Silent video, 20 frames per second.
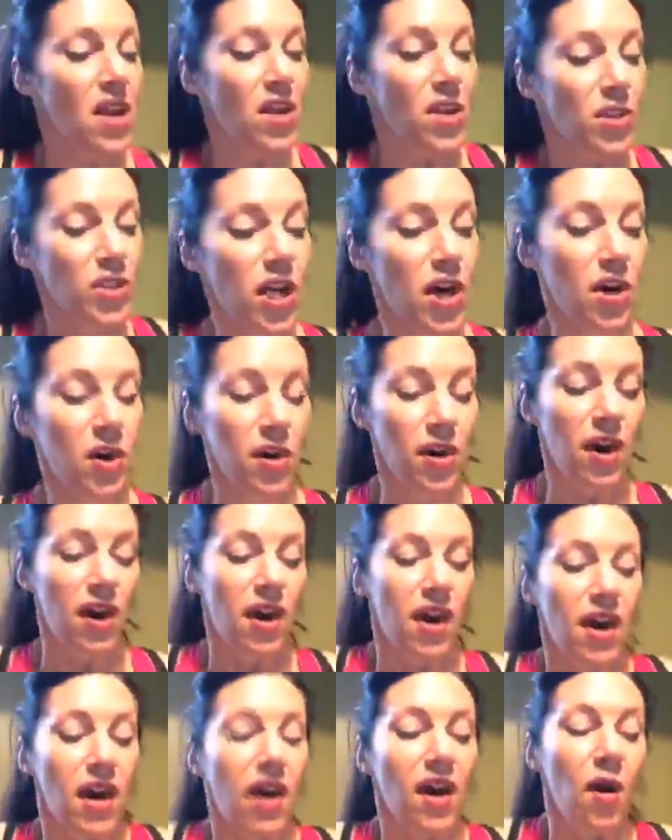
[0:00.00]
So
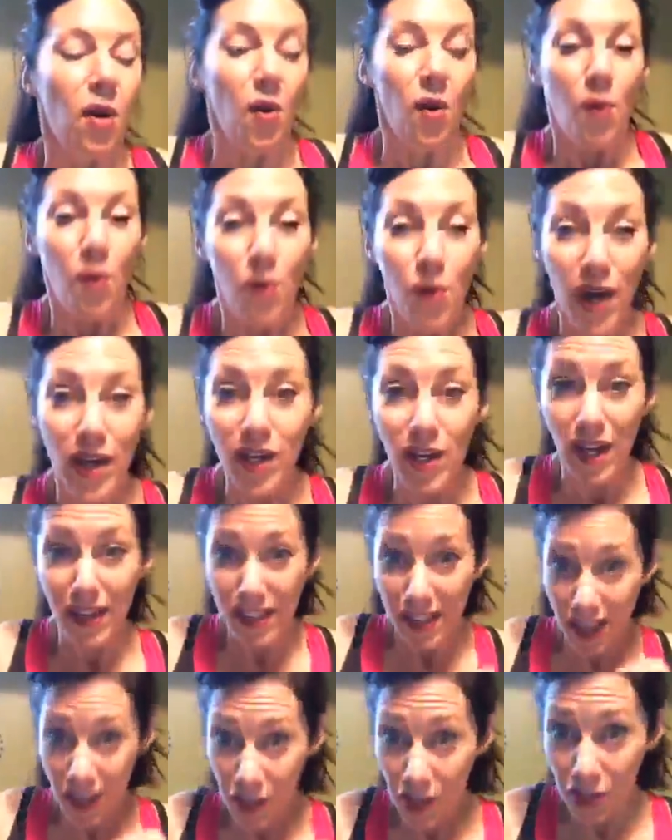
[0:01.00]

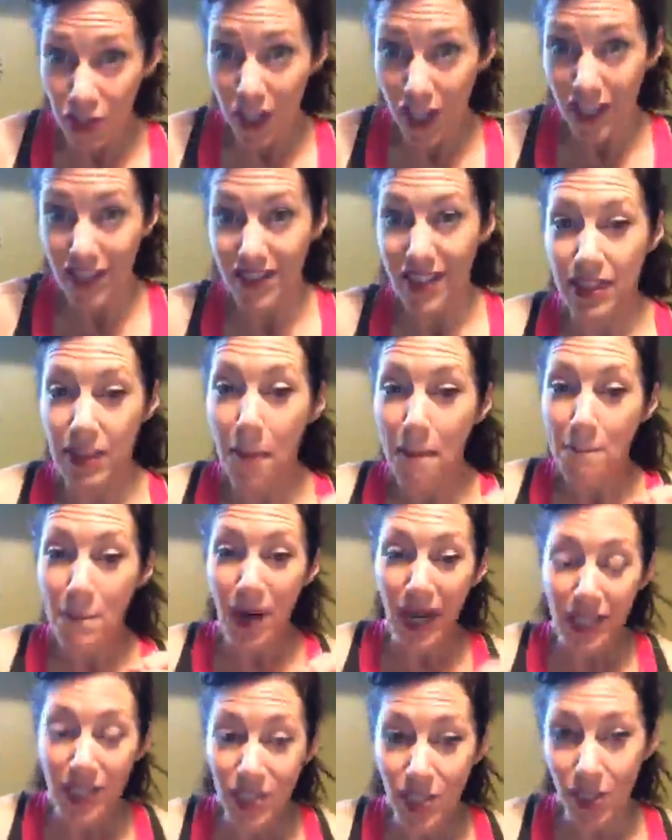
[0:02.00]
the other thing is that the
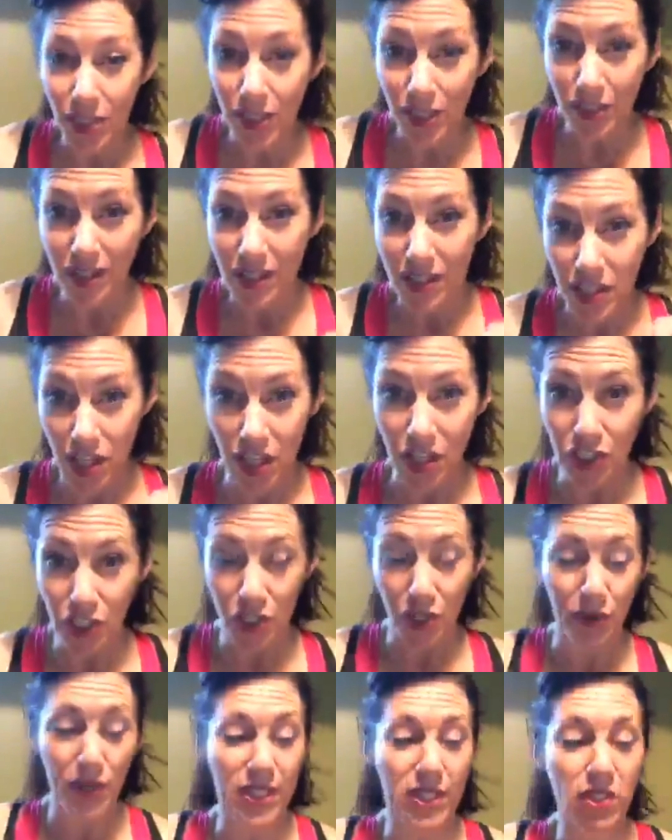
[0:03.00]
muscle
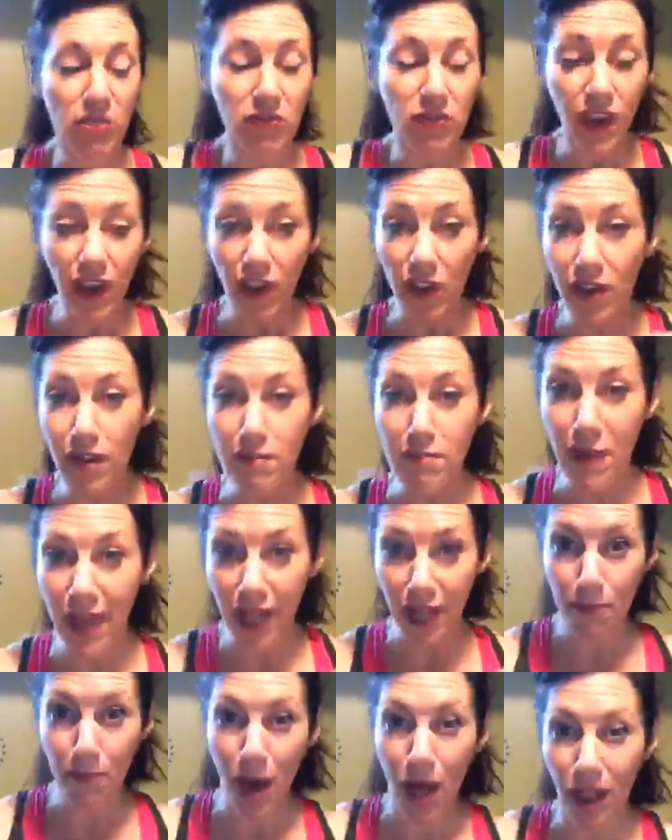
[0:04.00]
tissue is a very
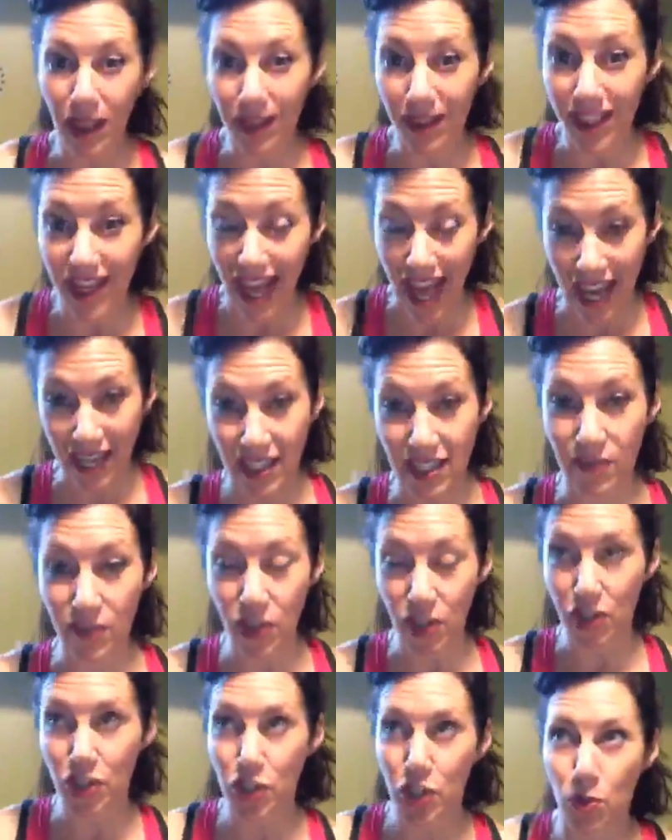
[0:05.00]
metabolically active
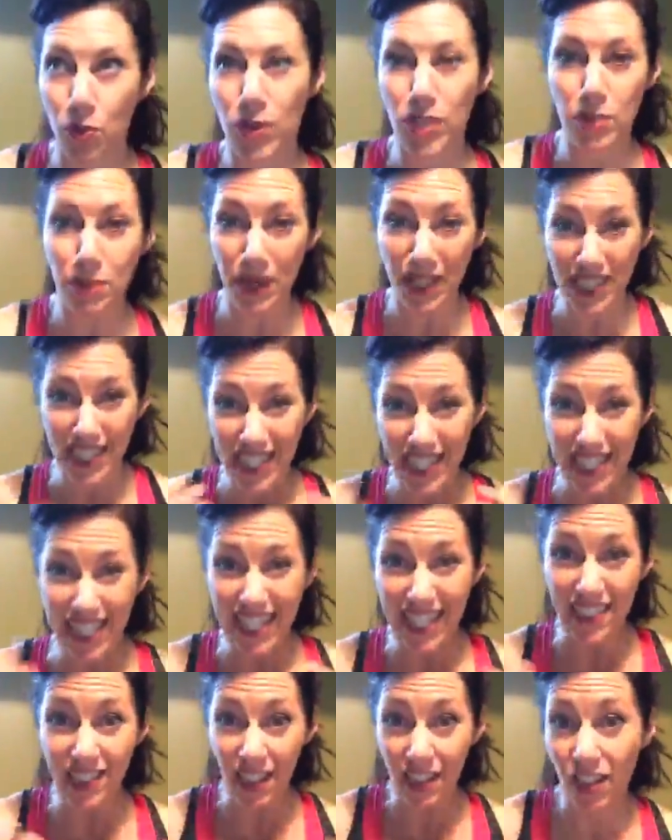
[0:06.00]
tissue, which means it
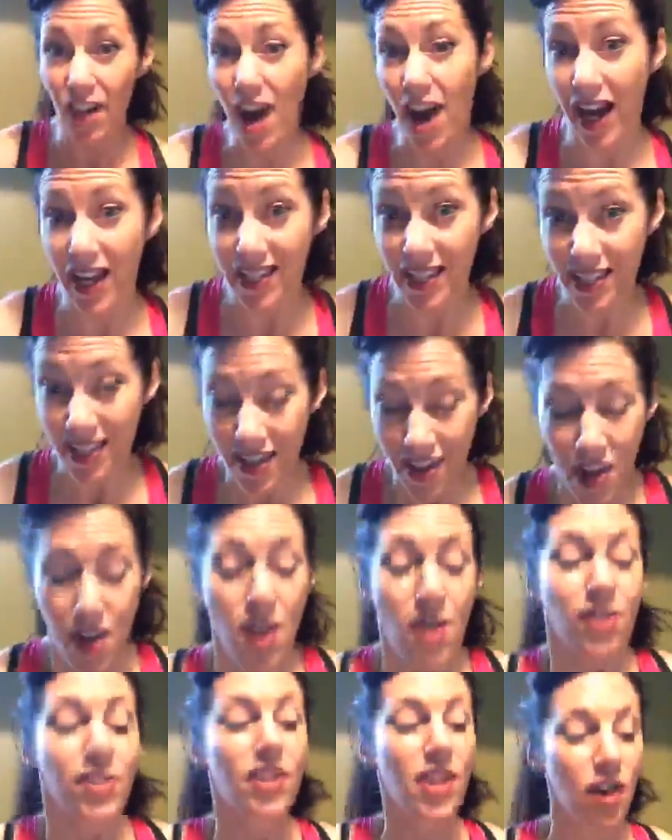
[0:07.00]
eats a lot.
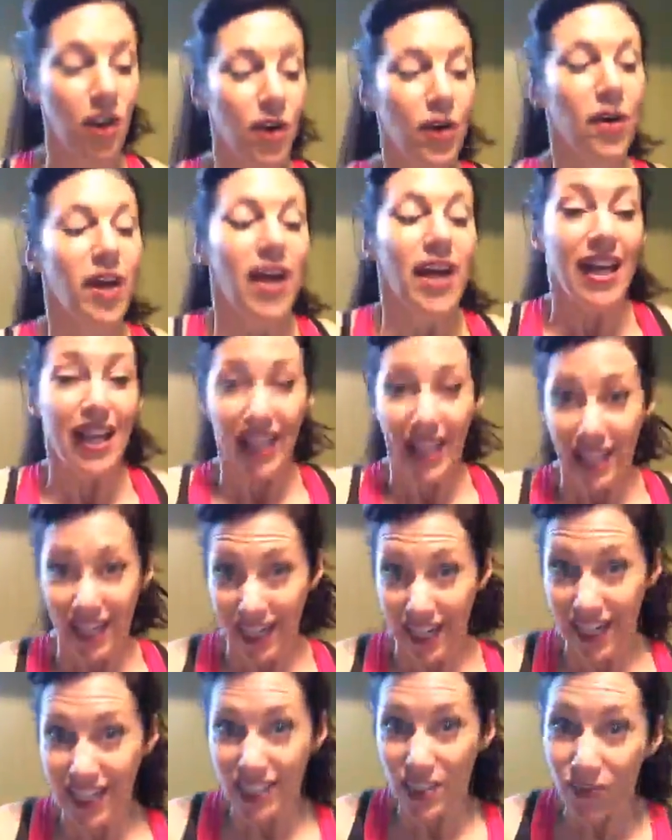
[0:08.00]
So, and it
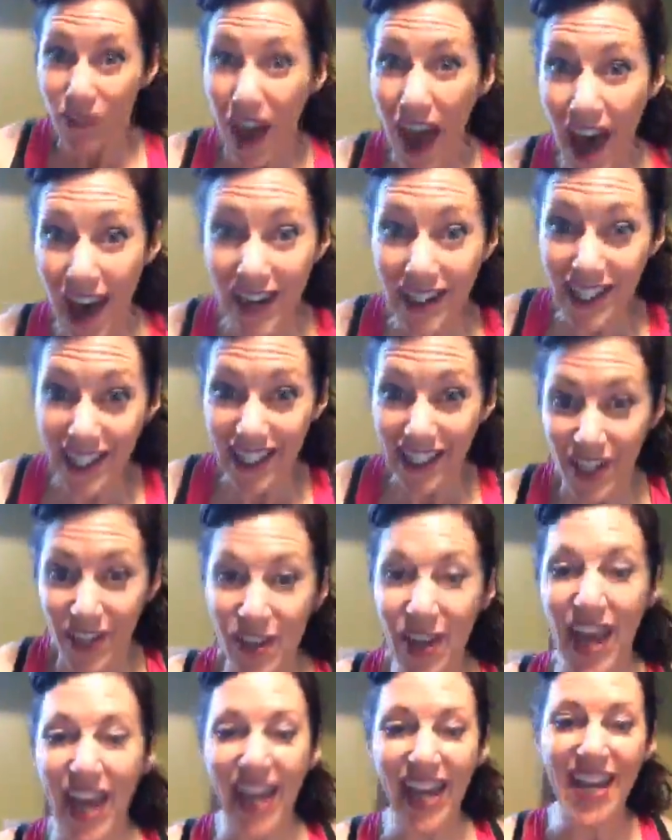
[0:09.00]
eats fat,
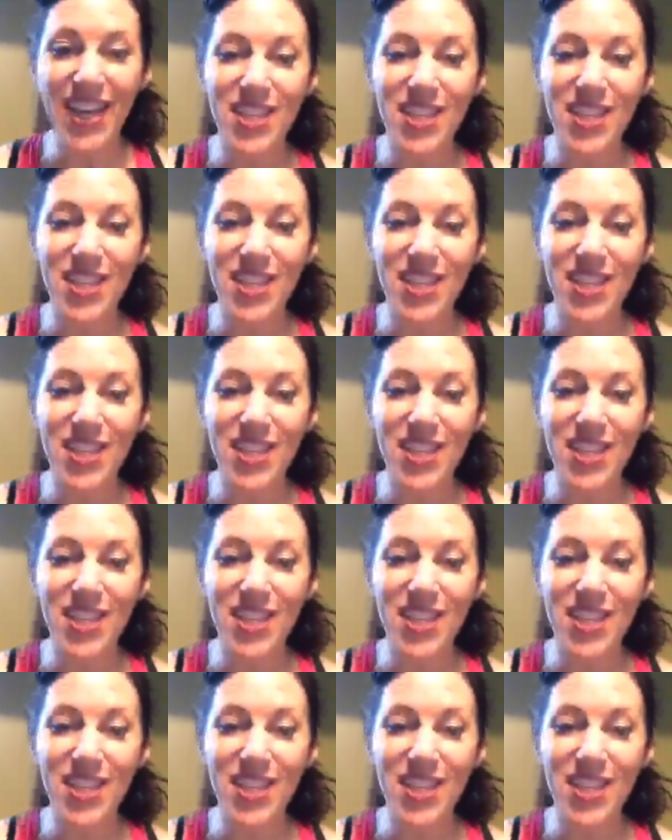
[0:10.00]
okay?